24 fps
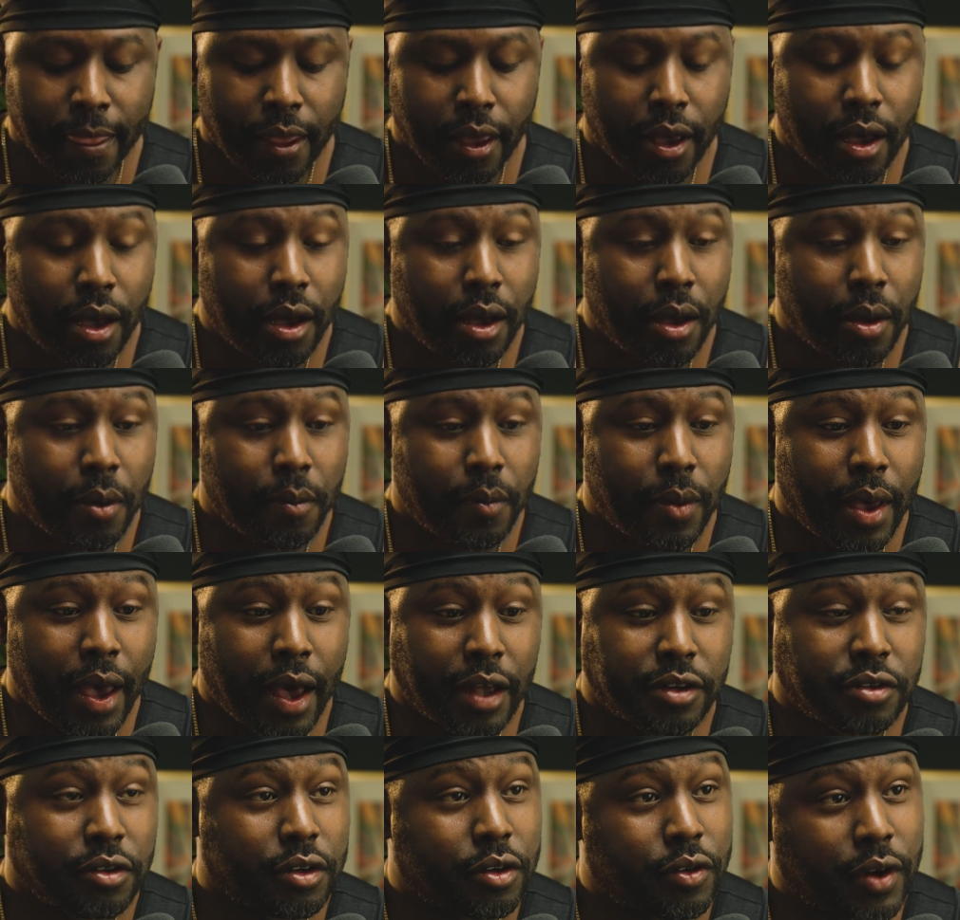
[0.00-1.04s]

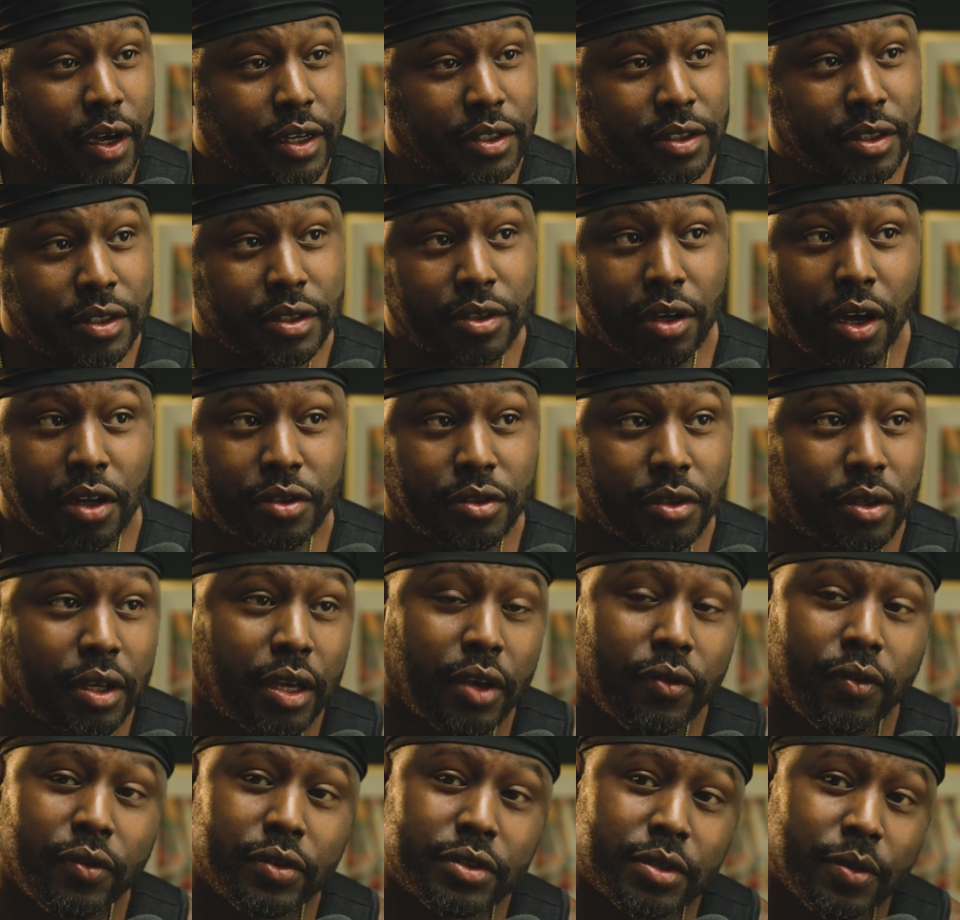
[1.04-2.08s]
Answering questions, also
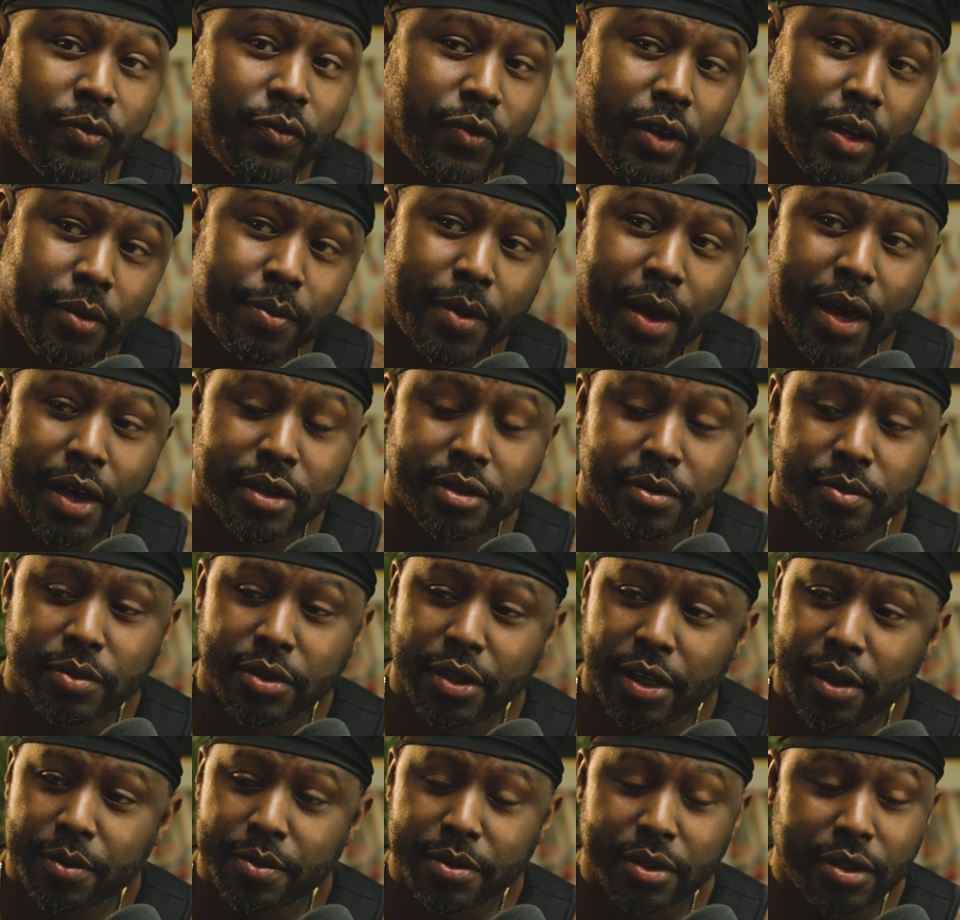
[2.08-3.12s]
giving some feedback, some
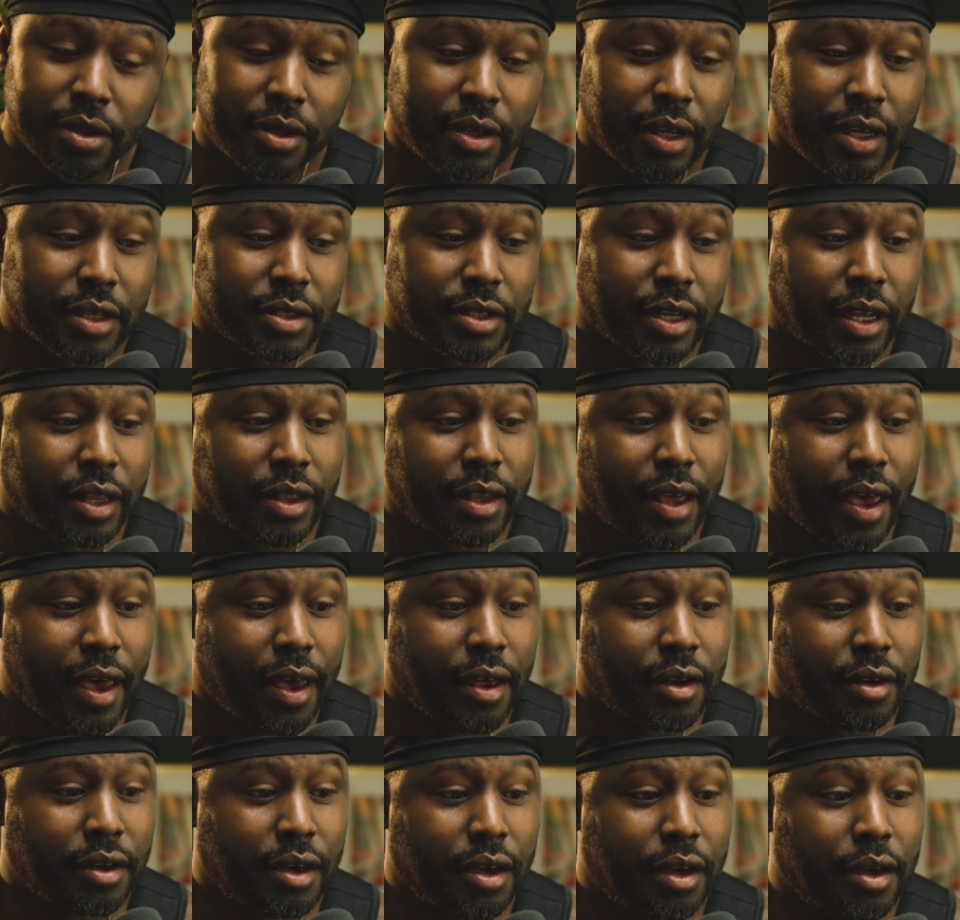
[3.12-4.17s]
tips and things like
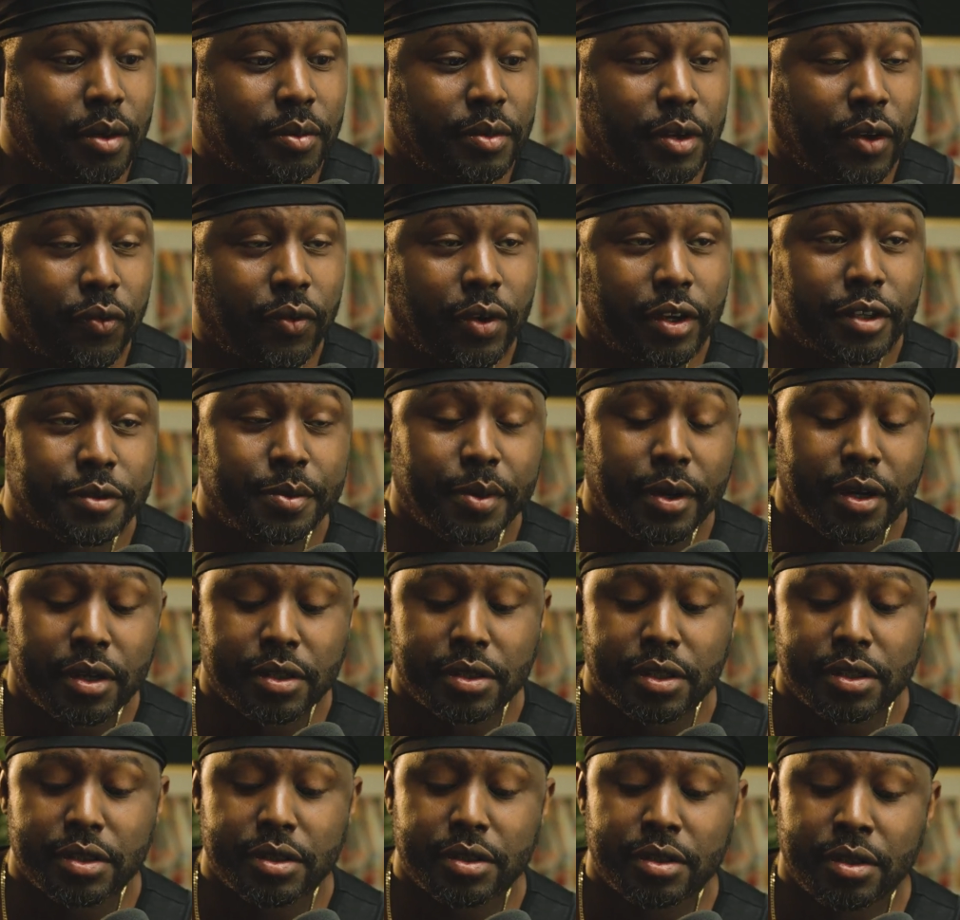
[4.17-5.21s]
that, different
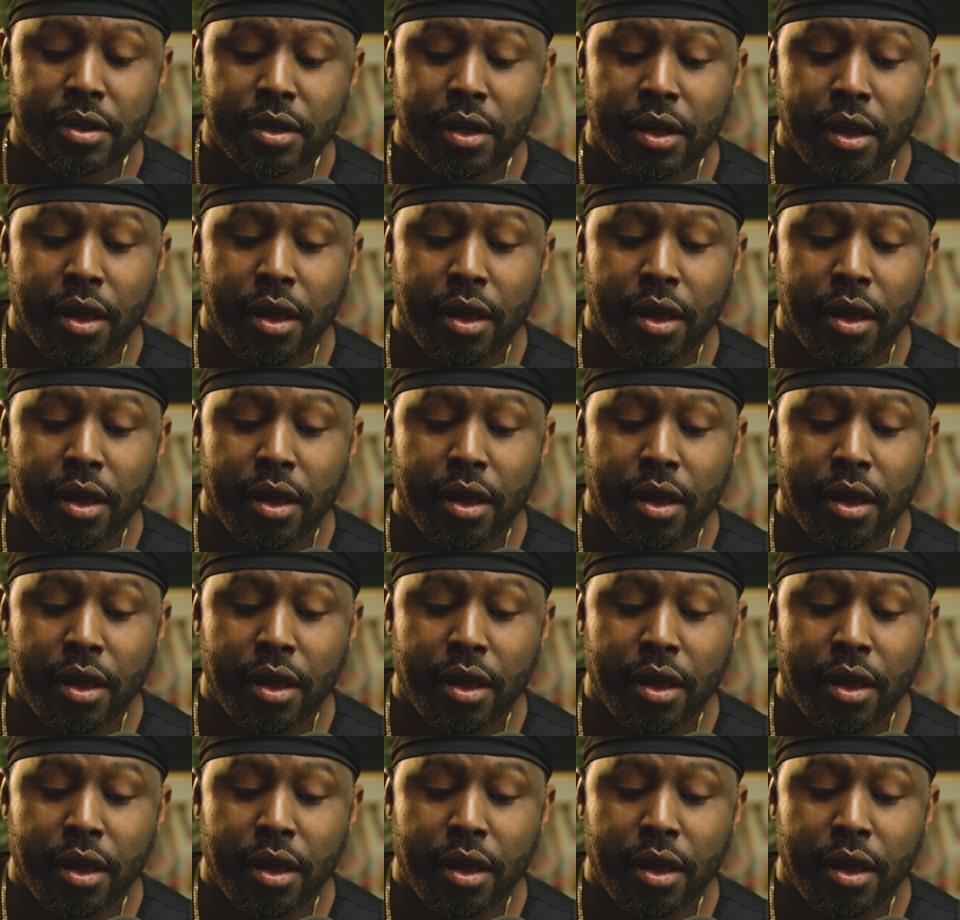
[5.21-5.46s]
experiences.